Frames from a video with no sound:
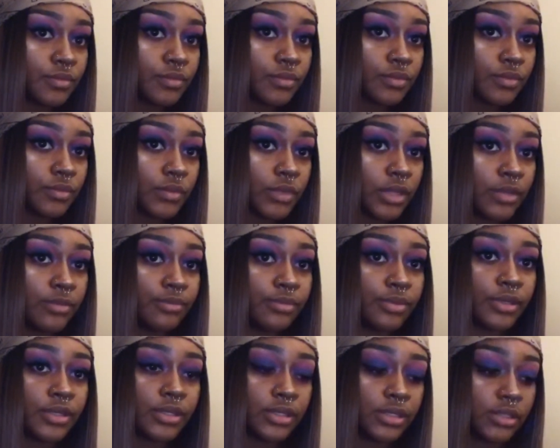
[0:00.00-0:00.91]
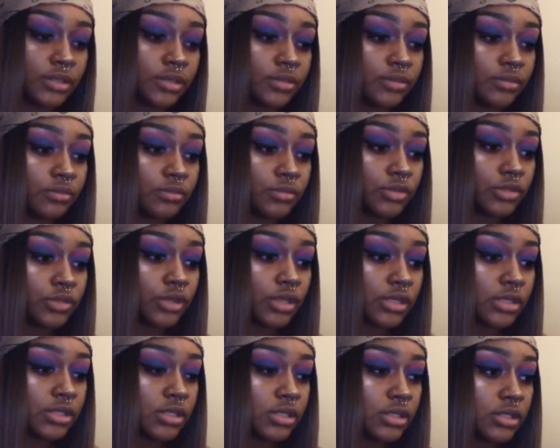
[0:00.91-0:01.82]
and putting
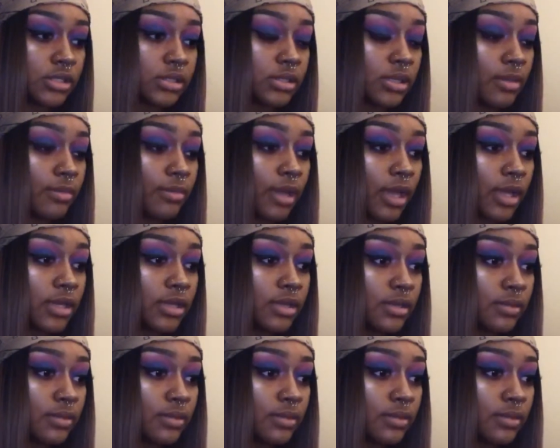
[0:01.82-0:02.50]
trust into somebody,